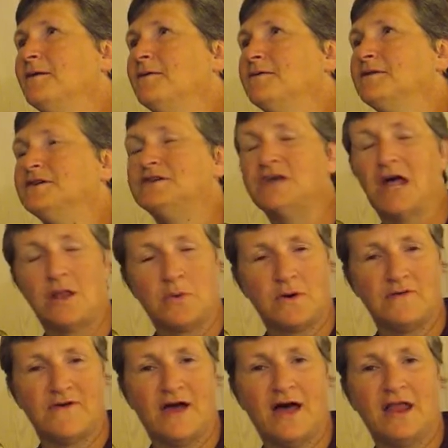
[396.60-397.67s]
the
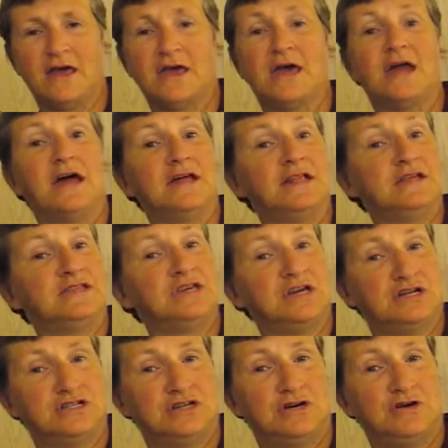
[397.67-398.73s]
Delaware Valley, and I did the
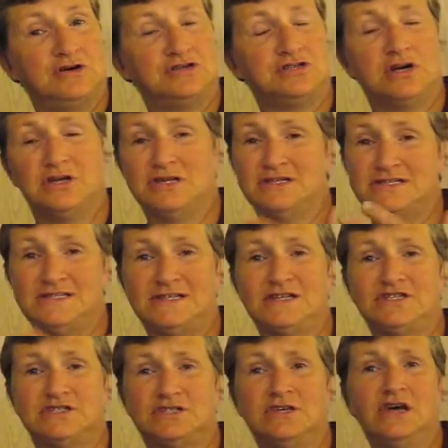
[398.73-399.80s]
Ontario show. I did
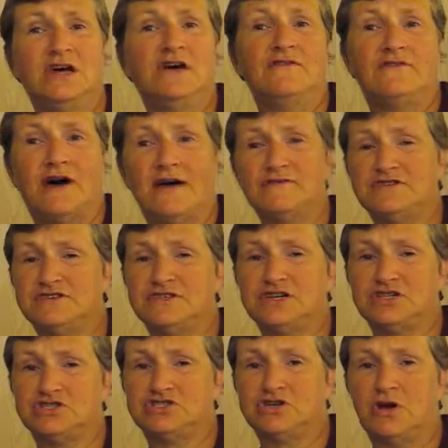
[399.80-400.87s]
5 to
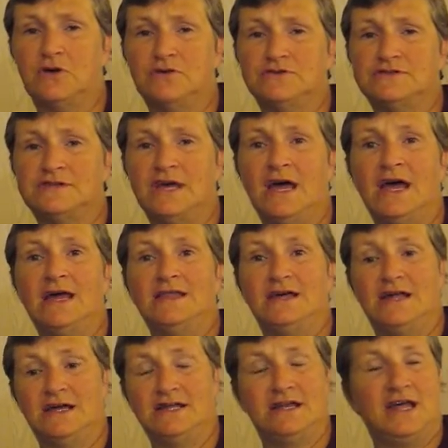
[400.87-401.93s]
6 shows.
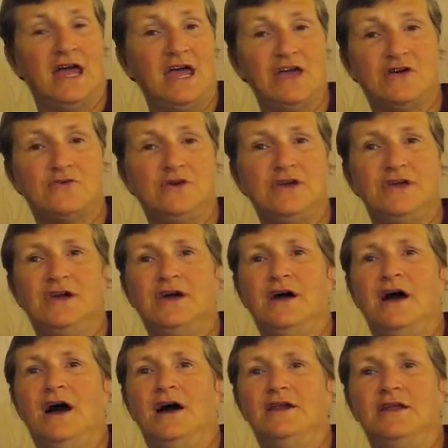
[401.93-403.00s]
Then I did Hay Creek,
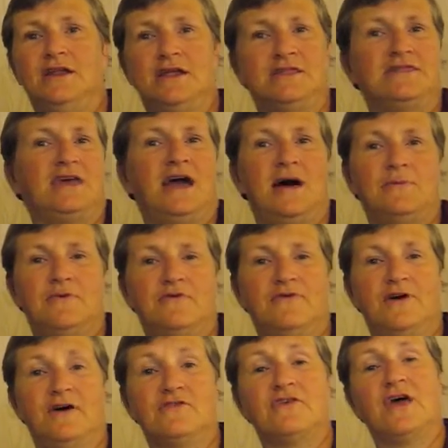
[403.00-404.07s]
I did at the Apple
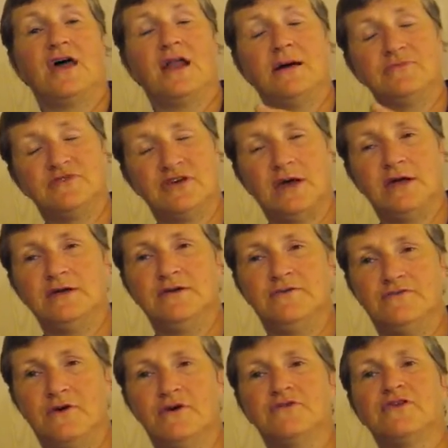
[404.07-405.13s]
Fest, and I'm telling you
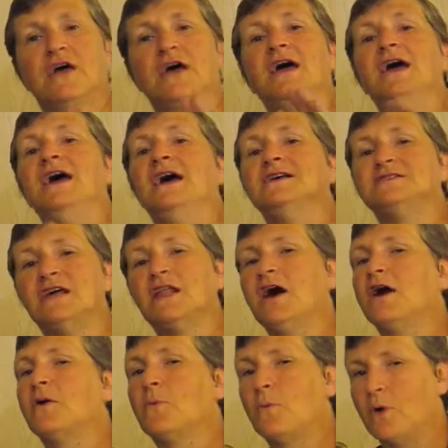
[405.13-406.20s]
folks, it's a
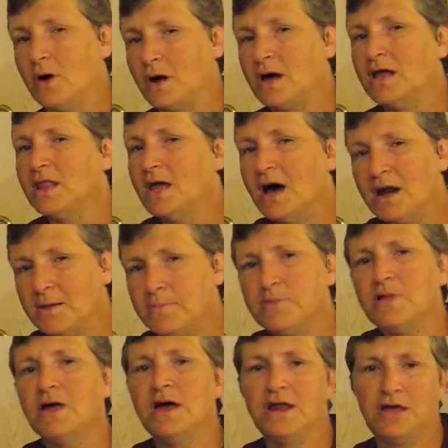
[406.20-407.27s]
lot of work. A lot of
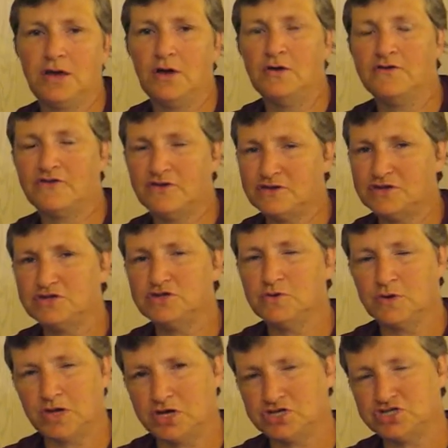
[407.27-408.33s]
planning goes into
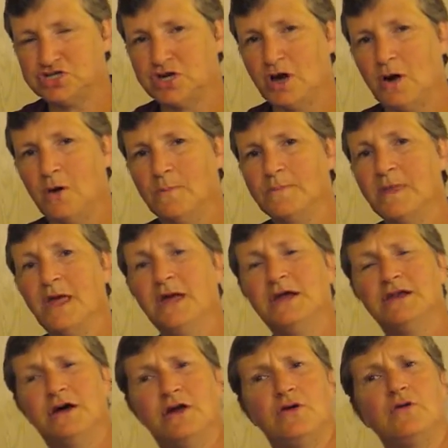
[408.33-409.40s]
doing a show.
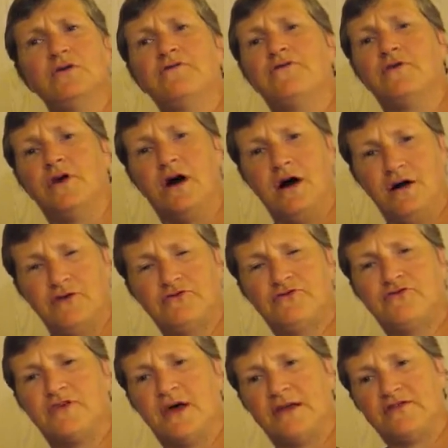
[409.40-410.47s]
Not only for us
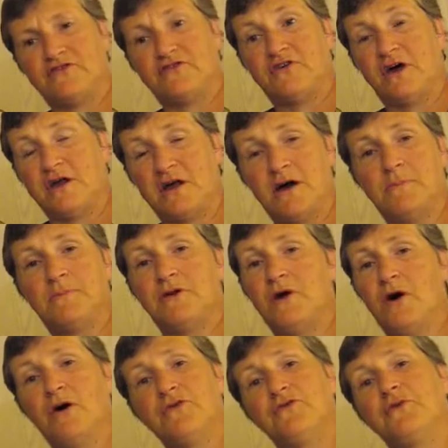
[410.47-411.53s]
that set up, but
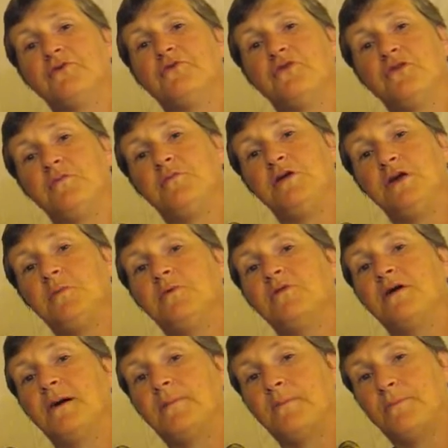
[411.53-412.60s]
also for the people
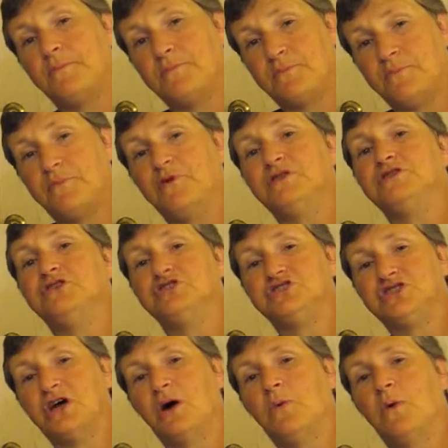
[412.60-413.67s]
that put the
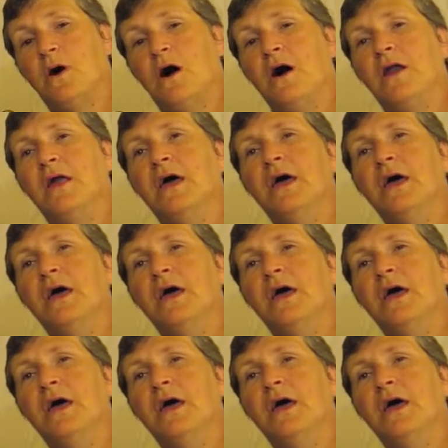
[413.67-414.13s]
show on.